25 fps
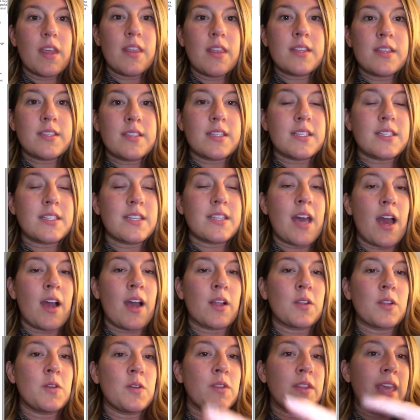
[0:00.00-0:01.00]
This does not
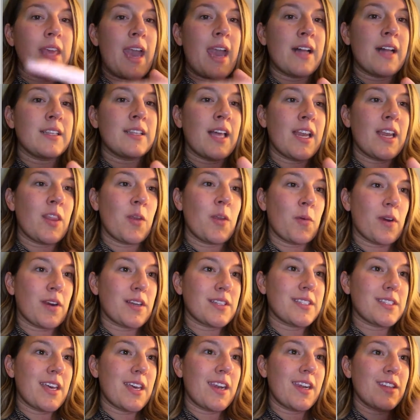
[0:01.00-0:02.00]
include the outline and the
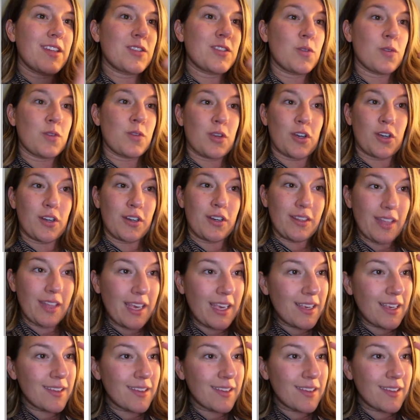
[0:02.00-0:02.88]
works cited, so you're